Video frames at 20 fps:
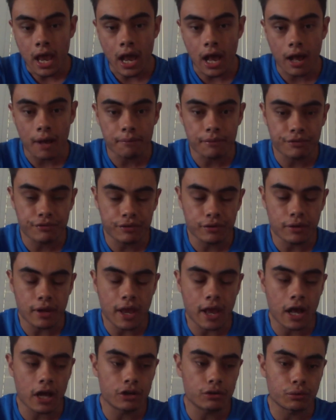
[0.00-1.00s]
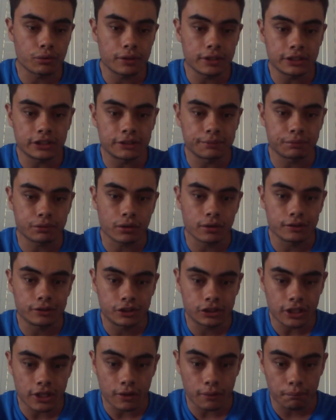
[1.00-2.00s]
If you aren't already subscribed
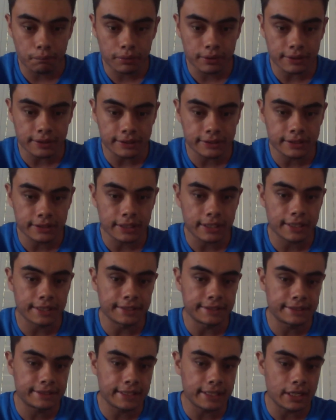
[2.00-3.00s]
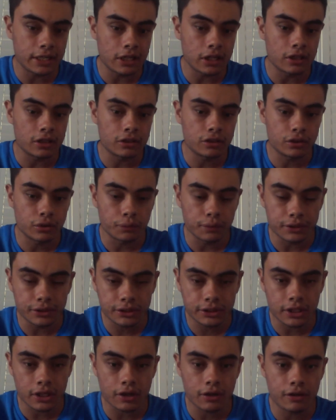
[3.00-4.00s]
to the channel, please consider doing
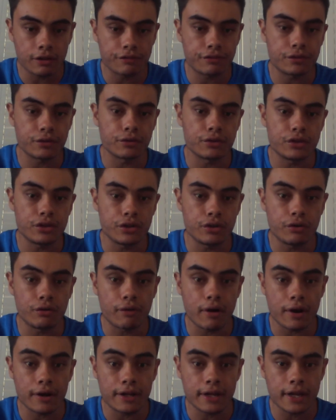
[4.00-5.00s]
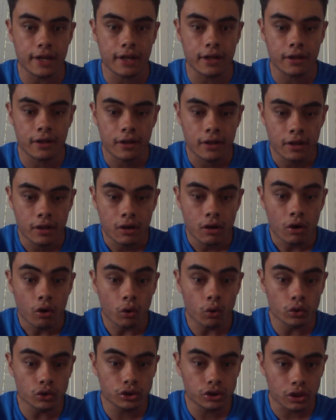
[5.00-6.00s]
so if you're new around here.
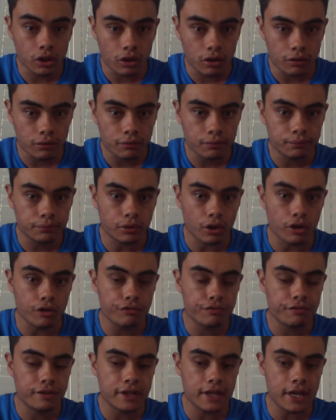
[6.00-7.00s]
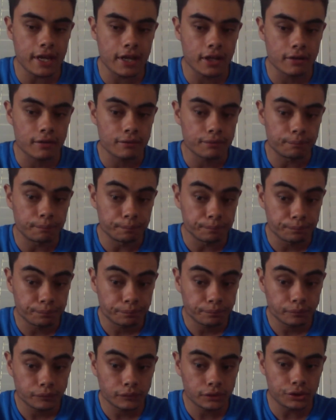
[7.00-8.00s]
Also, don't forget
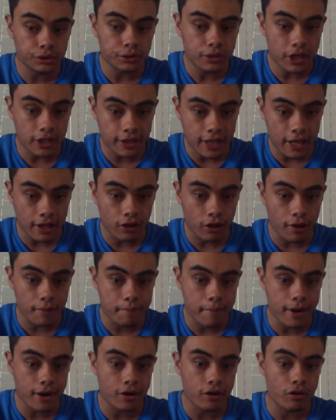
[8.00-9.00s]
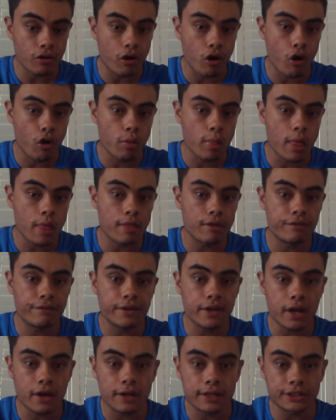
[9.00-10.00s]
to hit that like button on the
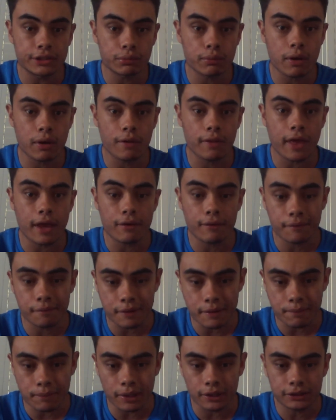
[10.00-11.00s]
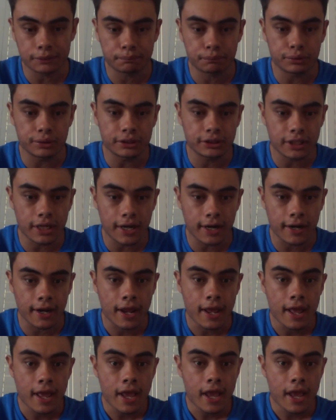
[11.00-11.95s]
video as well. That would be much appreciated.